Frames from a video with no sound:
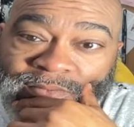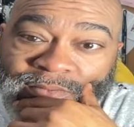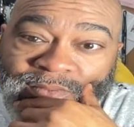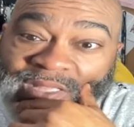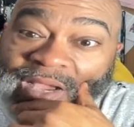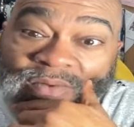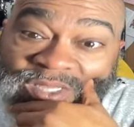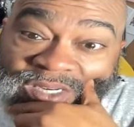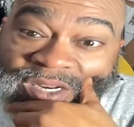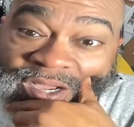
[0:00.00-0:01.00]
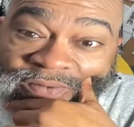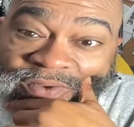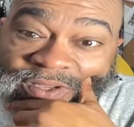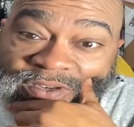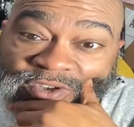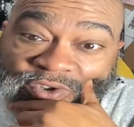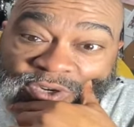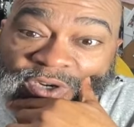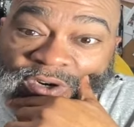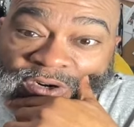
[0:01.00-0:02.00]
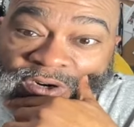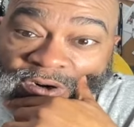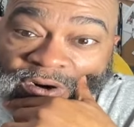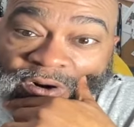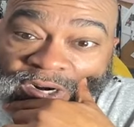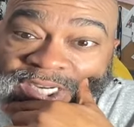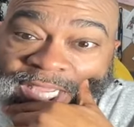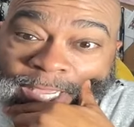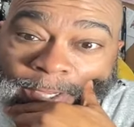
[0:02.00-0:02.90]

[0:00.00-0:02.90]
But that was enough to trigger a heart attack.